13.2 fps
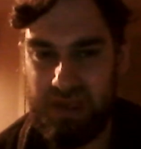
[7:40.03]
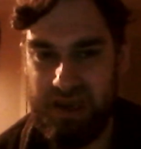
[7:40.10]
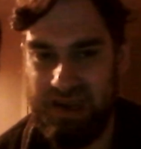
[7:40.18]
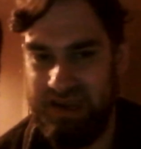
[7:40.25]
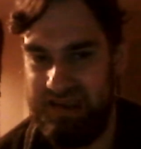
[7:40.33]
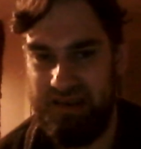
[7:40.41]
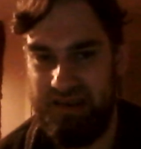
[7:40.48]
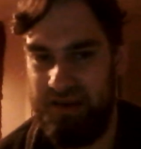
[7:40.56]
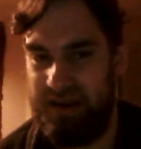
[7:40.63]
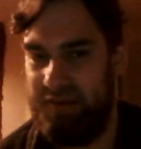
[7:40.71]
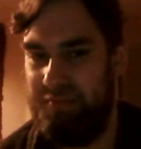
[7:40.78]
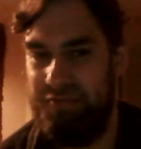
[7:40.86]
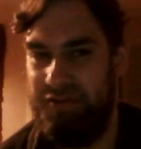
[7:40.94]
is
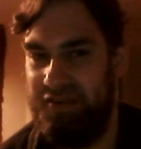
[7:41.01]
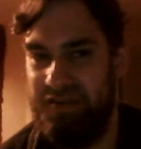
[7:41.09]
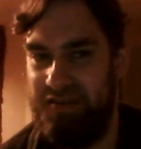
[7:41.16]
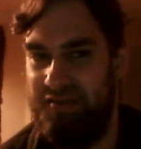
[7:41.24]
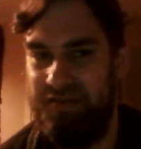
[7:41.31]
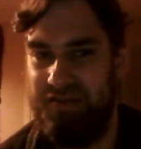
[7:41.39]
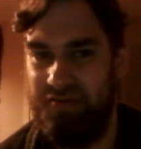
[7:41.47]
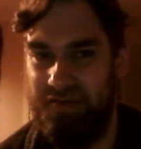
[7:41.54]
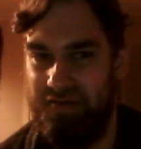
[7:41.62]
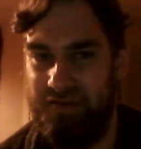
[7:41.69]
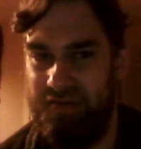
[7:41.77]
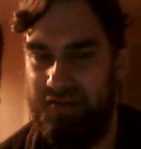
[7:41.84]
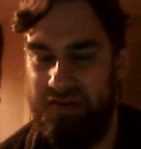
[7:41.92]
like a producer
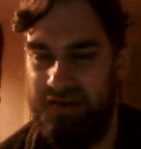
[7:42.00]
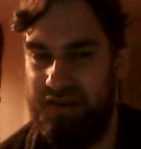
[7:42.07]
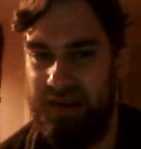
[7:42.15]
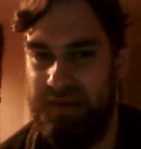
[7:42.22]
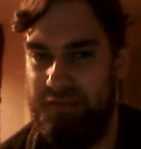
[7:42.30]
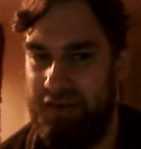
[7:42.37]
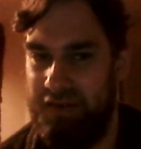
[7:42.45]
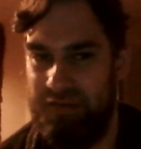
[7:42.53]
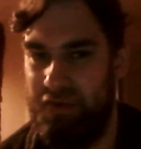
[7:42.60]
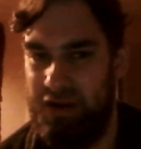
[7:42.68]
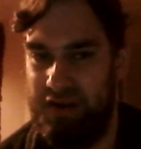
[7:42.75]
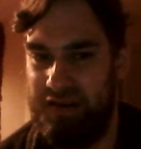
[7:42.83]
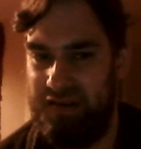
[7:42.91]
or something,
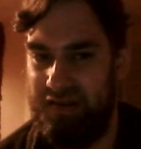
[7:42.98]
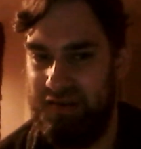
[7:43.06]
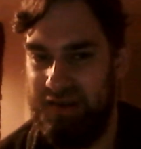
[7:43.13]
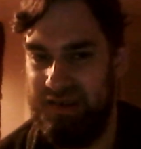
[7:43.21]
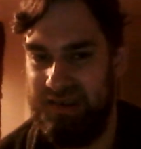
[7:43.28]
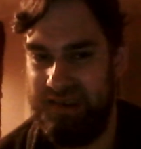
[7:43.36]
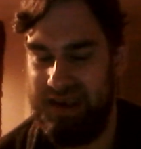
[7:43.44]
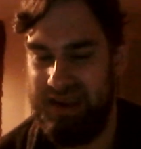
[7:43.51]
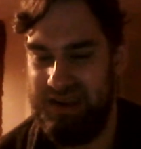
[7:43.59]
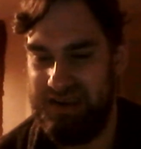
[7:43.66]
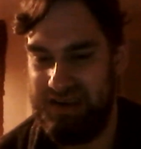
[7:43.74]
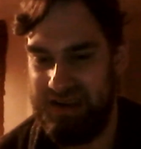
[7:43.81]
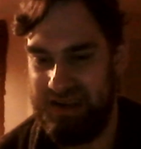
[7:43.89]
works on the
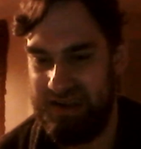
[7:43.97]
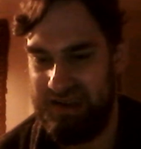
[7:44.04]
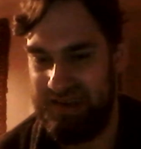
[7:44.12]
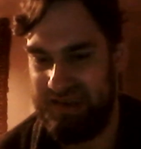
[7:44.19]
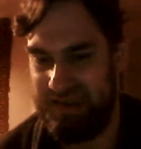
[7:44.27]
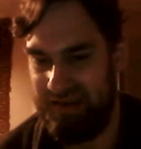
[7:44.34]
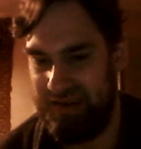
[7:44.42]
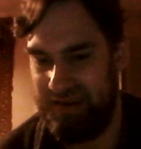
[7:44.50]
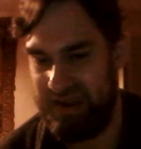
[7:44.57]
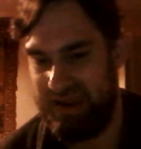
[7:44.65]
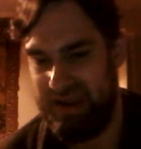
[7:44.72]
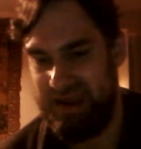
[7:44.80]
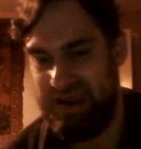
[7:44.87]
stage at this
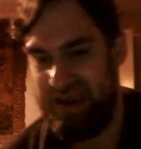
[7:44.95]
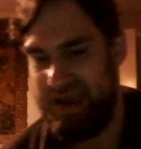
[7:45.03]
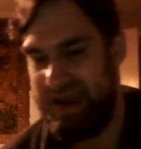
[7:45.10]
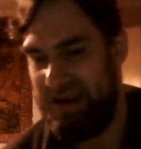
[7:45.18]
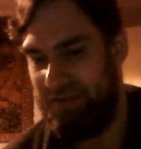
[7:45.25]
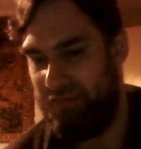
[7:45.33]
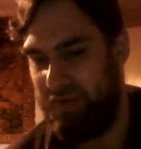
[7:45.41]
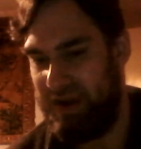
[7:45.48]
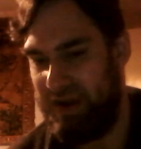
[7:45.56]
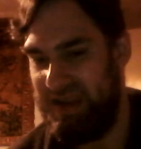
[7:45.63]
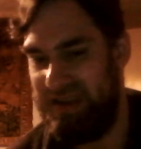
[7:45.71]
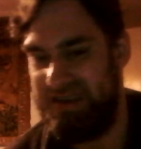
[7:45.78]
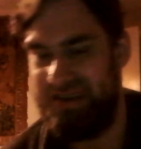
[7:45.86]
like
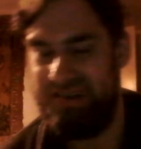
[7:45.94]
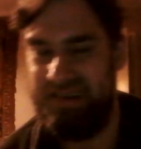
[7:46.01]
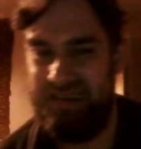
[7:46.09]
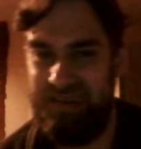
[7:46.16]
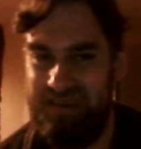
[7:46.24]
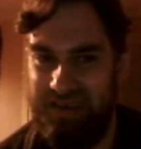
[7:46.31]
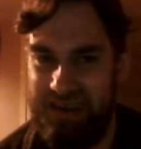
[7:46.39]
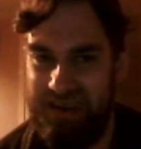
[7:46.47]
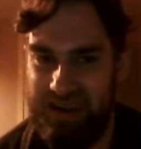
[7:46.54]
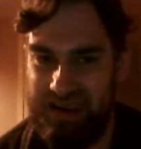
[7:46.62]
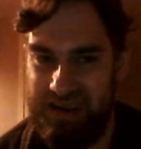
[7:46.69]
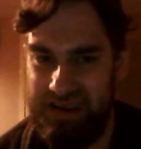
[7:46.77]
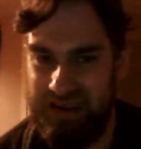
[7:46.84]
outrageous
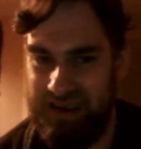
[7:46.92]
like